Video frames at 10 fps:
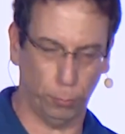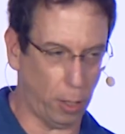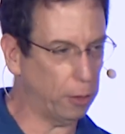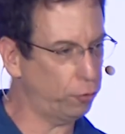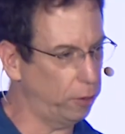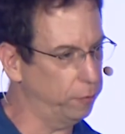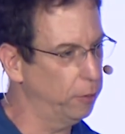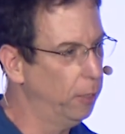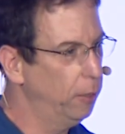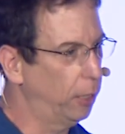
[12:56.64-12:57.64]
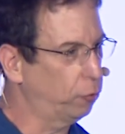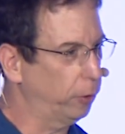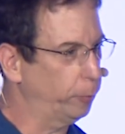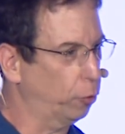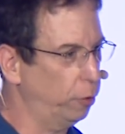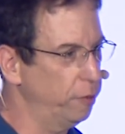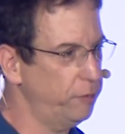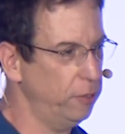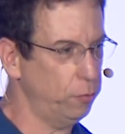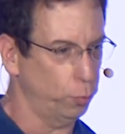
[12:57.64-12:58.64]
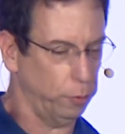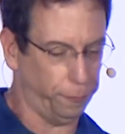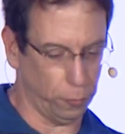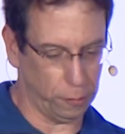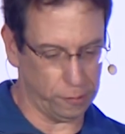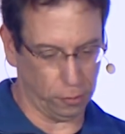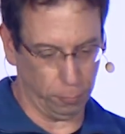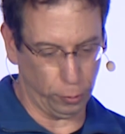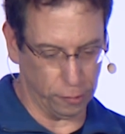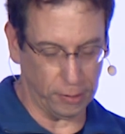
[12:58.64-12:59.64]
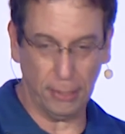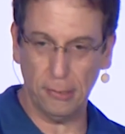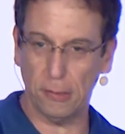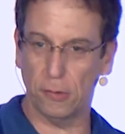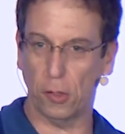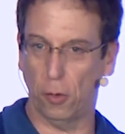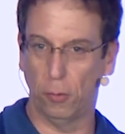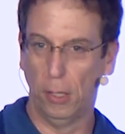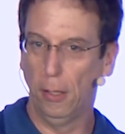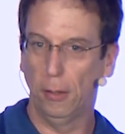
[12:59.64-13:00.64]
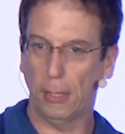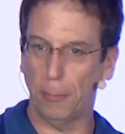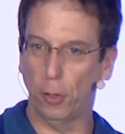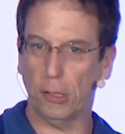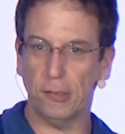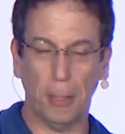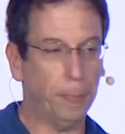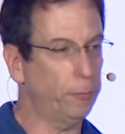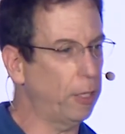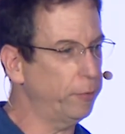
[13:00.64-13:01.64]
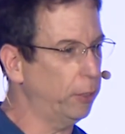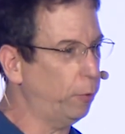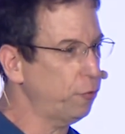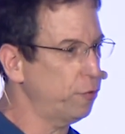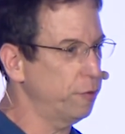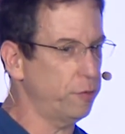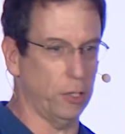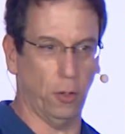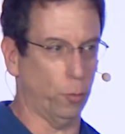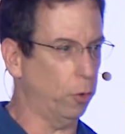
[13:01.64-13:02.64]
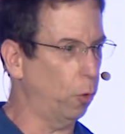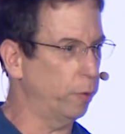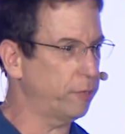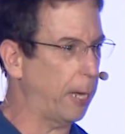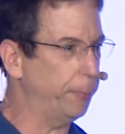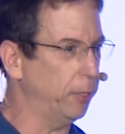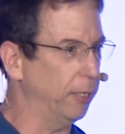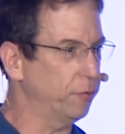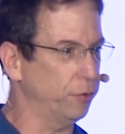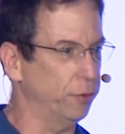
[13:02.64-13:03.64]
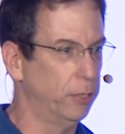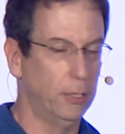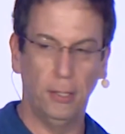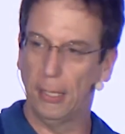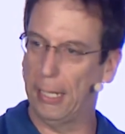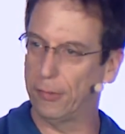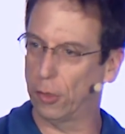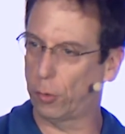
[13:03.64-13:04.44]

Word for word: blockchains and cryptocurrencies. We're focused in computer science, and so come look us up. If you have any questions, you know, we're always happy to answer